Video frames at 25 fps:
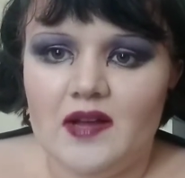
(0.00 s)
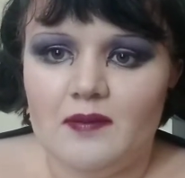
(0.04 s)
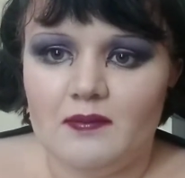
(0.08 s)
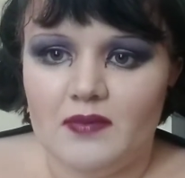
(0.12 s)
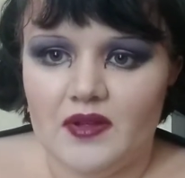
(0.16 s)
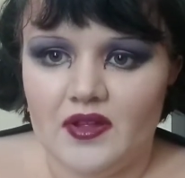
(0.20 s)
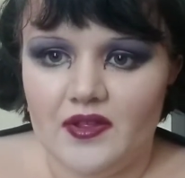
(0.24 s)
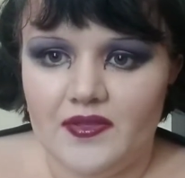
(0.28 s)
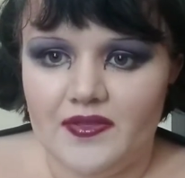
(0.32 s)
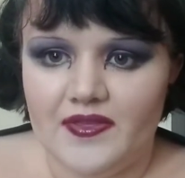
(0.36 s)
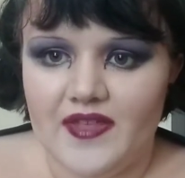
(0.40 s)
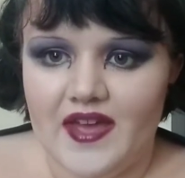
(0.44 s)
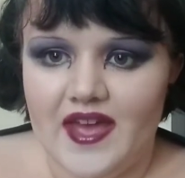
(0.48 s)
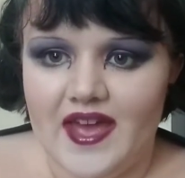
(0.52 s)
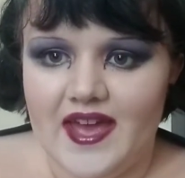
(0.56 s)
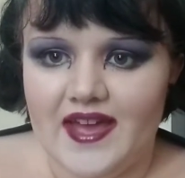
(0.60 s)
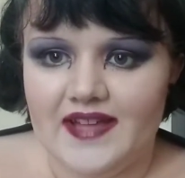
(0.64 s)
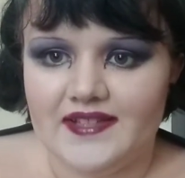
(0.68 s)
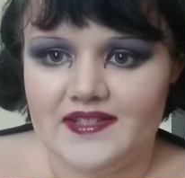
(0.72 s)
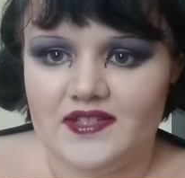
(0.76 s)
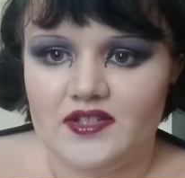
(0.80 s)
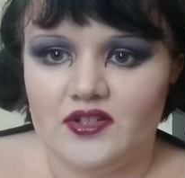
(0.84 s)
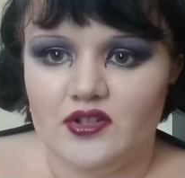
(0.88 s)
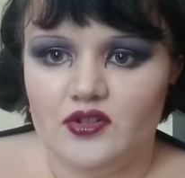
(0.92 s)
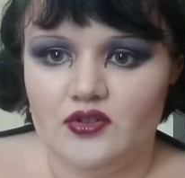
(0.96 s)
But
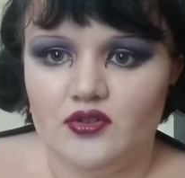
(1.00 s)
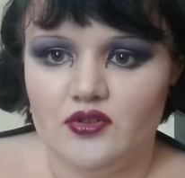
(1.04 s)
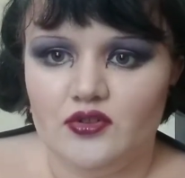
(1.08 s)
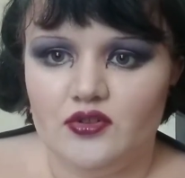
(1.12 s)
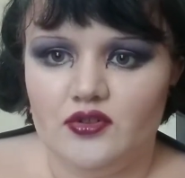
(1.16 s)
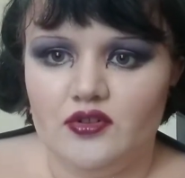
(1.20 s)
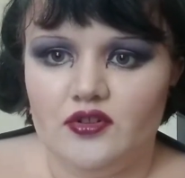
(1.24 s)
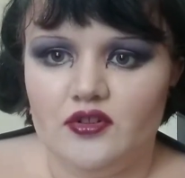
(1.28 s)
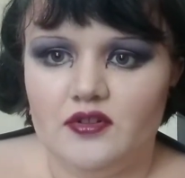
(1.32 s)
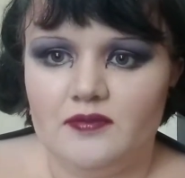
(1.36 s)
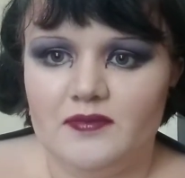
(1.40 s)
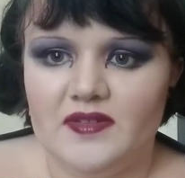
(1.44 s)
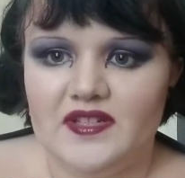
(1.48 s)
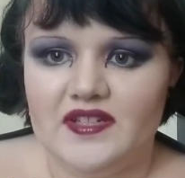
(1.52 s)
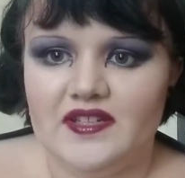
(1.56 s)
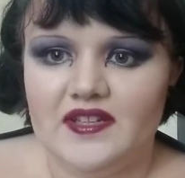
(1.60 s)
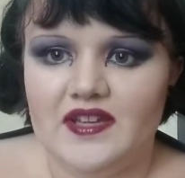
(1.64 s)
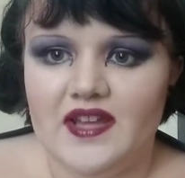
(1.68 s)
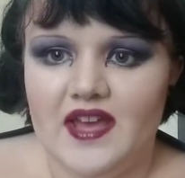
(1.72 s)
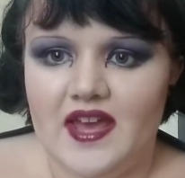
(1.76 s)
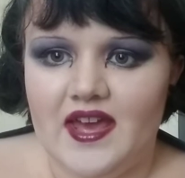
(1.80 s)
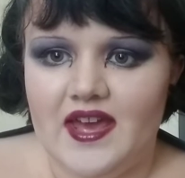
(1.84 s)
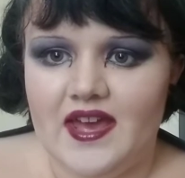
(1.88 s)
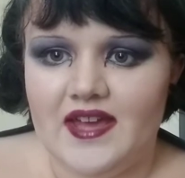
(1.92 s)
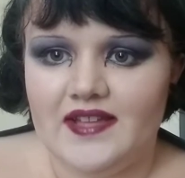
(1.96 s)
there's
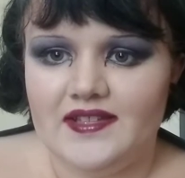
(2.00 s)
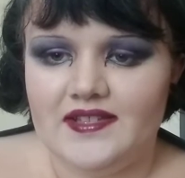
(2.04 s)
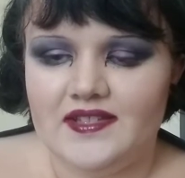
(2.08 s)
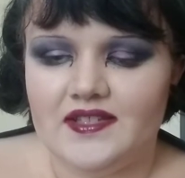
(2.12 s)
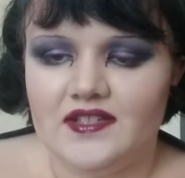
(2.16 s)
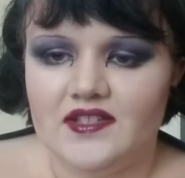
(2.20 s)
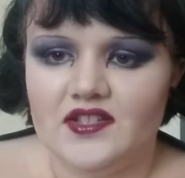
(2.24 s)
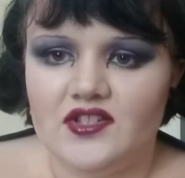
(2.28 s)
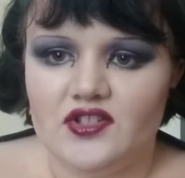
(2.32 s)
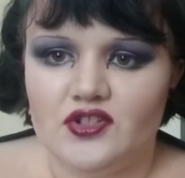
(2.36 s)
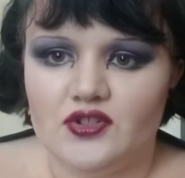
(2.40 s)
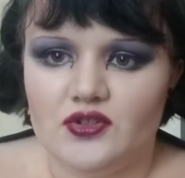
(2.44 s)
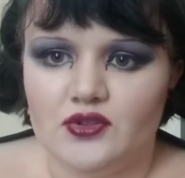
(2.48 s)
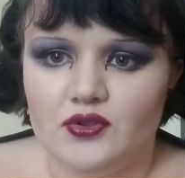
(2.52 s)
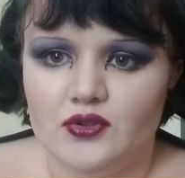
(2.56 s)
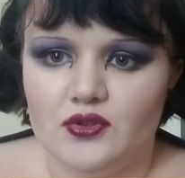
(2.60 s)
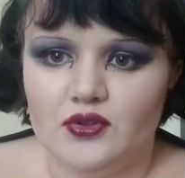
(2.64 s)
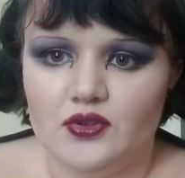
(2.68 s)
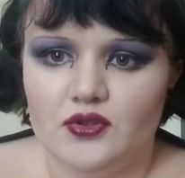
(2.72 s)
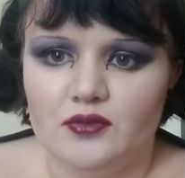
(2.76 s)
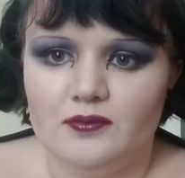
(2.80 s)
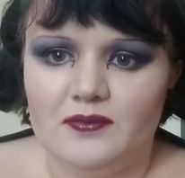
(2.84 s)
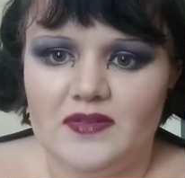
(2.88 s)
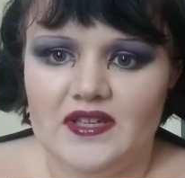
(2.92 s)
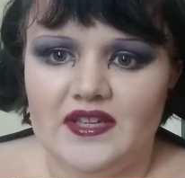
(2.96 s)
luminescence to
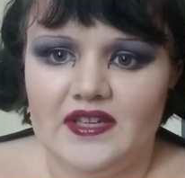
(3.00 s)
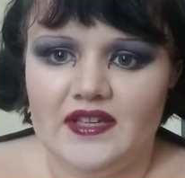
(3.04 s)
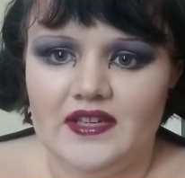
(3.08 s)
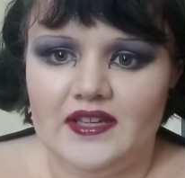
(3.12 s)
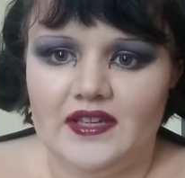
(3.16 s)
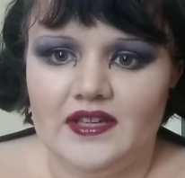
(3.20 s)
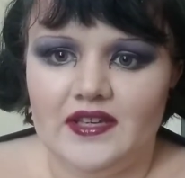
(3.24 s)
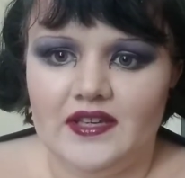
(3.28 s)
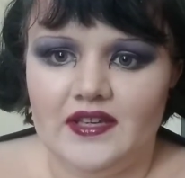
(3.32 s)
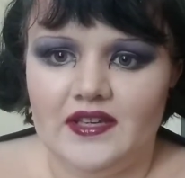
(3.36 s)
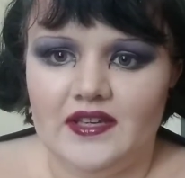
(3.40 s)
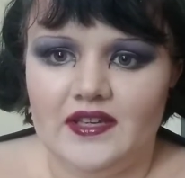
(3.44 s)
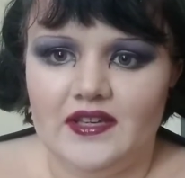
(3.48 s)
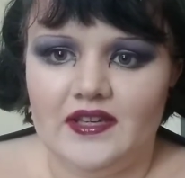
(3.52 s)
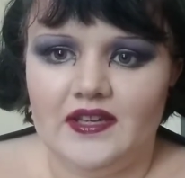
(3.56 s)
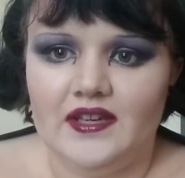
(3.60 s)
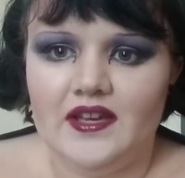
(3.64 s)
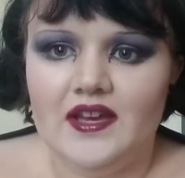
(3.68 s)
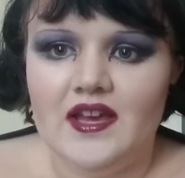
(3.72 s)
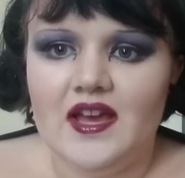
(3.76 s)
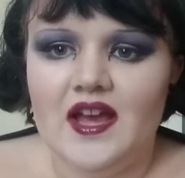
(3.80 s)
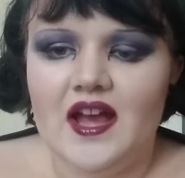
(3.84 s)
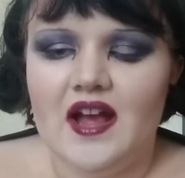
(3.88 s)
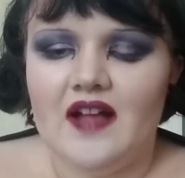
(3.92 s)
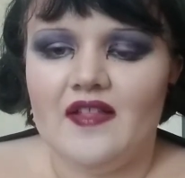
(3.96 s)
me
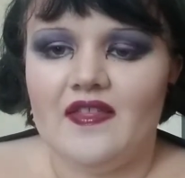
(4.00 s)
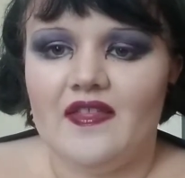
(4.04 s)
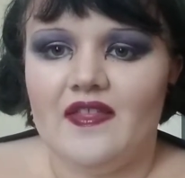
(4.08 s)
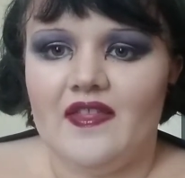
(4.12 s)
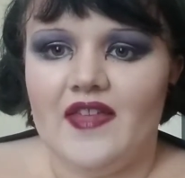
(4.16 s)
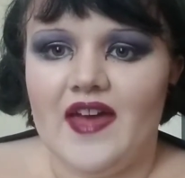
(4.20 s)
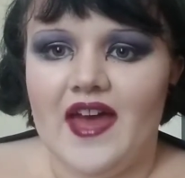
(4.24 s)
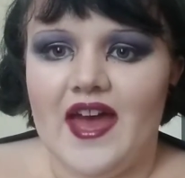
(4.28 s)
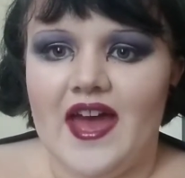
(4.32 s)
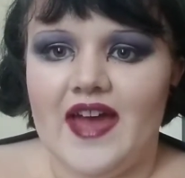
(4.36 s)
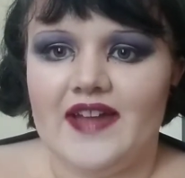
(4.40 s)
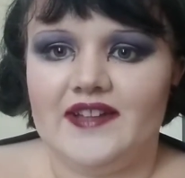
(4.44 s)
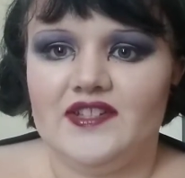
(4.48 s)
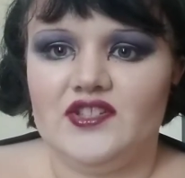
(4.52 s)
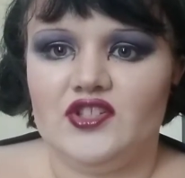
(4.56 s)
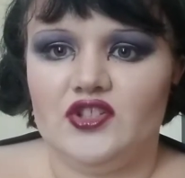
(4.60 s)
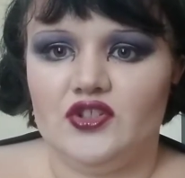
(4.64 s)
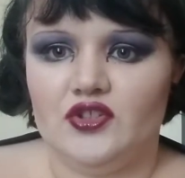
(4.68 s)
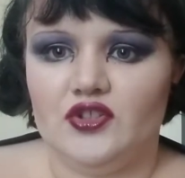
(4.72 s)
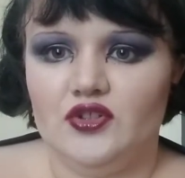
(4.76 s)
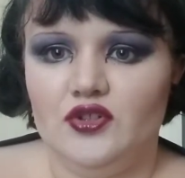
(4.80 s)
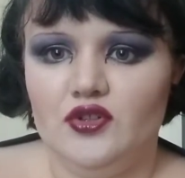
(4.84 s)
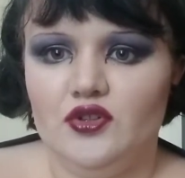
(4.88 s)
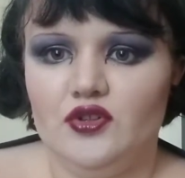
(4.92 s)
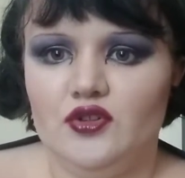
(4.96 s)
that
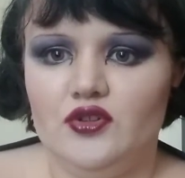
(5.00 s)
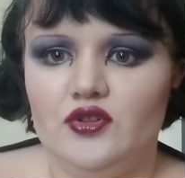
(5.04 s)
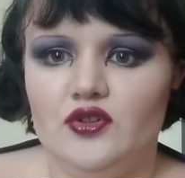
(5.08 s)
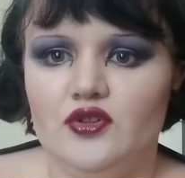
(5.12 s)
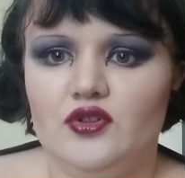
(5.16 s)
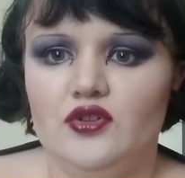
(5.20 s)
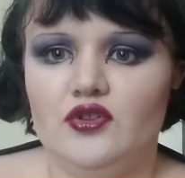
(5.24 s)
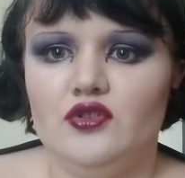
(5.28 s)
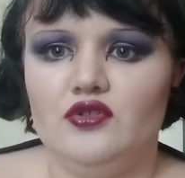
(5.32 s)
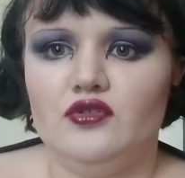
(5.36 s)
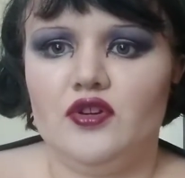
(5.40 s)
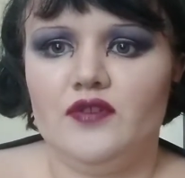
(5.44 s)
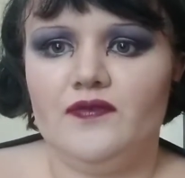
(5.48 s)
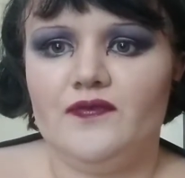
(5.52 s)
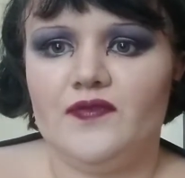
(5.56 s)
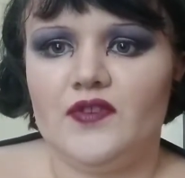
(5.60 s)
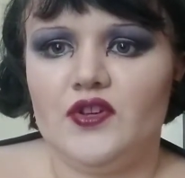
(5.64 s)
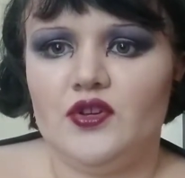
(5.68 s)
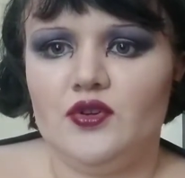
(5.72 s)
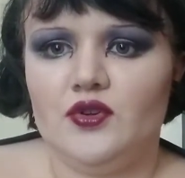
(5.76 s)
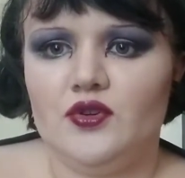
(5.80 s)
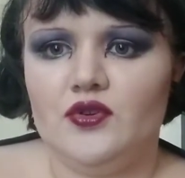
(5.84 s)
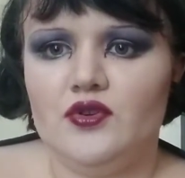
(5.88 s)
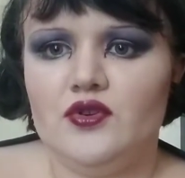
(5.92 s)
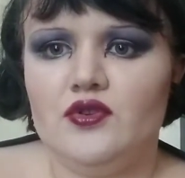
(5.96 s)
you
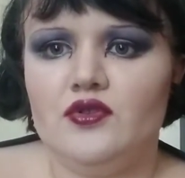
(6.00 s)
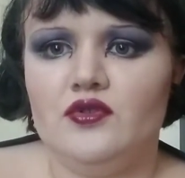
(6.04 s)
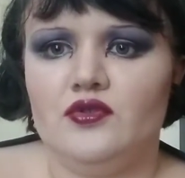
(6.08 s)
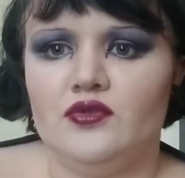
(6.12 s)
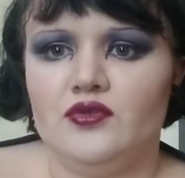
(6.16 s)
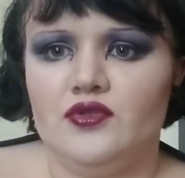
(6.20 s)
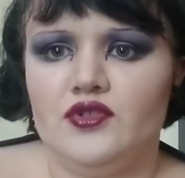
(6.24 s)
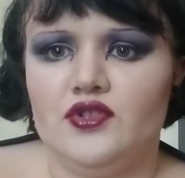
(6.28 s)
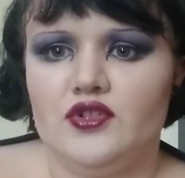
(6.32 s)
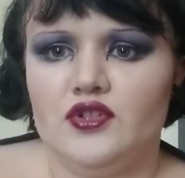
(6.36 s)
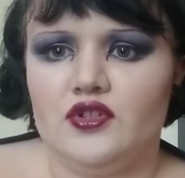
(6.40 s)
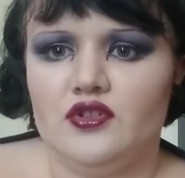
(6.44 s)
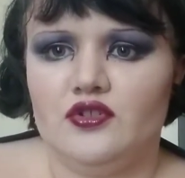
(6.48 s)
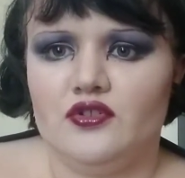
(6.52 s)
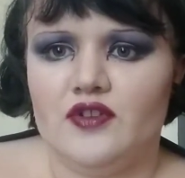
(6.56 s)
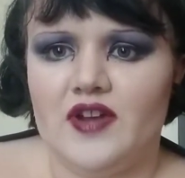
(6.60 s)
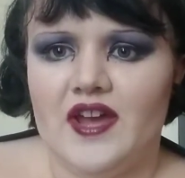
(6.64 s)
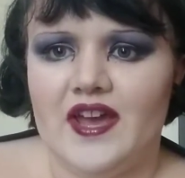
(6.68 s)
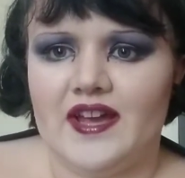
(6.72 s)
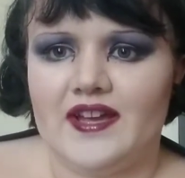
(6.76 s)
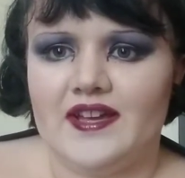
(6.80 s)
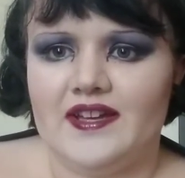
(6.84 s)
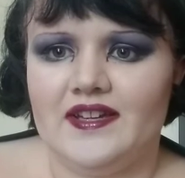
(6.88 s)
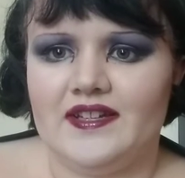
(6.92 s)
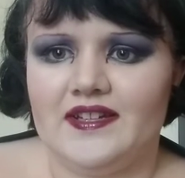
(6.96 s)
refuse to
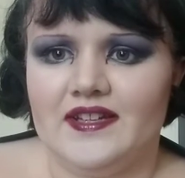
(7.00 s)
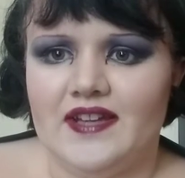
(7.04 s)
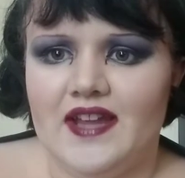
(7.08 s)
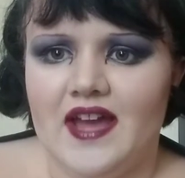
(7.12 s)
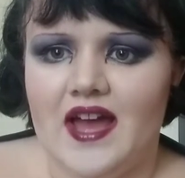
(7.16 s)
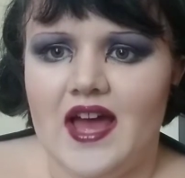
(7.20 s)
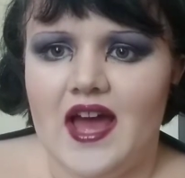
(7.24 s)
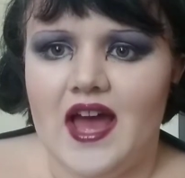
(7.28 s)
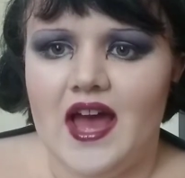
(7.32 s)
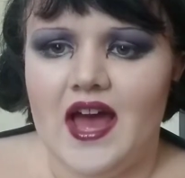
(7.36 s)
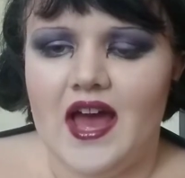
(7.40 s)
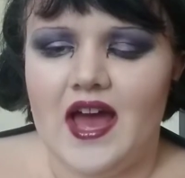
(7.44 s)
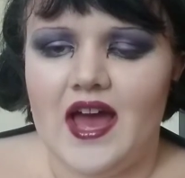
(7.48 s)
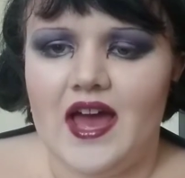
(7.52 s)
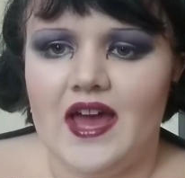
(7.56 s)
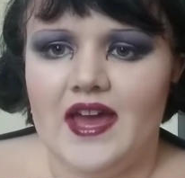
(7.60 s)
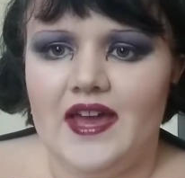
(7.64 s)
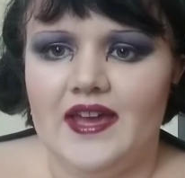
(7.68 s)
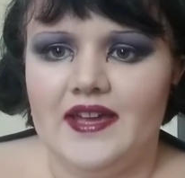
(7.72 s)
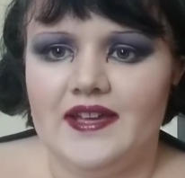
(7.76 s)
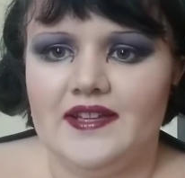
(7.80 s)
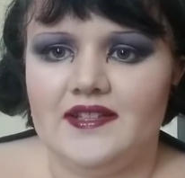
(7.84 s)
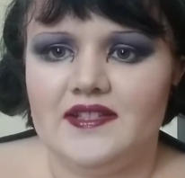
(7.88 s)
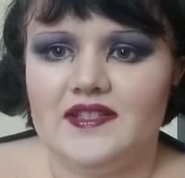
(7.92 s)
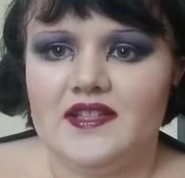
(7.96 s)

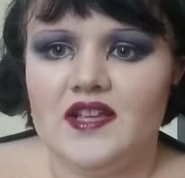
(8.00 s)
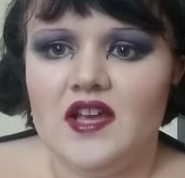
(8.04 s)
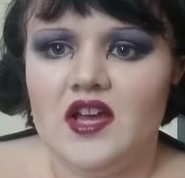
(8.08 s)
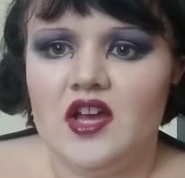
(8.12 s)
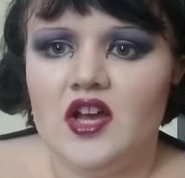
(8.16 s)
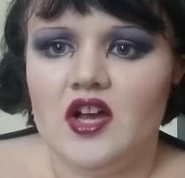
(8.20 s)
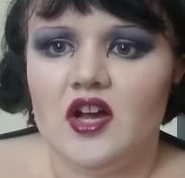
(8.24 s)
recognize.